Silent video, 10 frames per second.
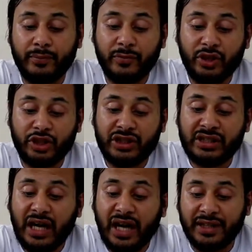The
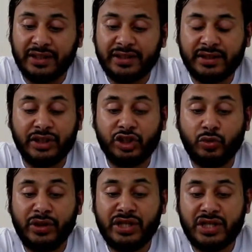size, the
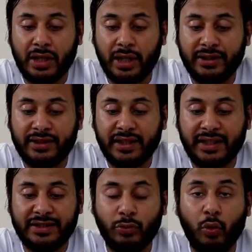screen size
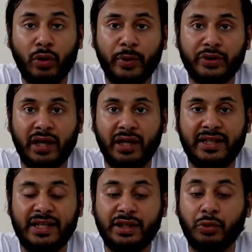is almost
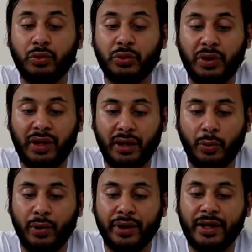identical to the other
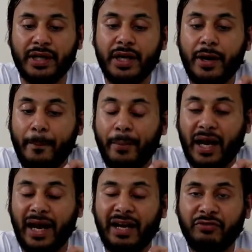one, but
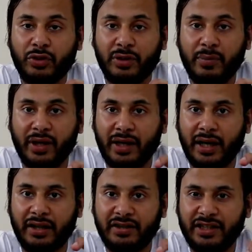I have to admit,
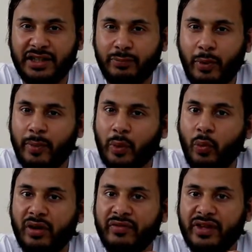this is probably
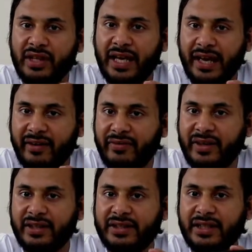one of the
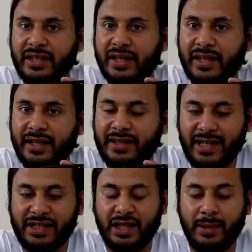heaviest
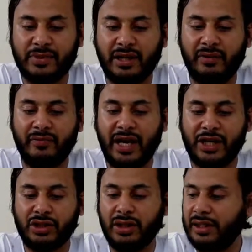dash cams I've
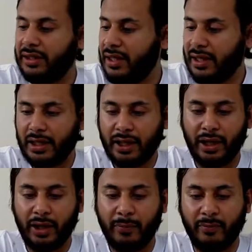actually
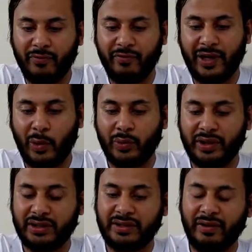felt.
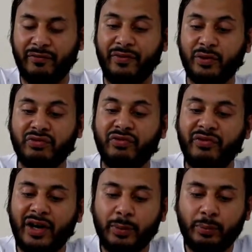It feels
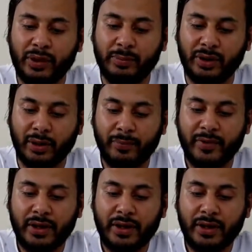very premium.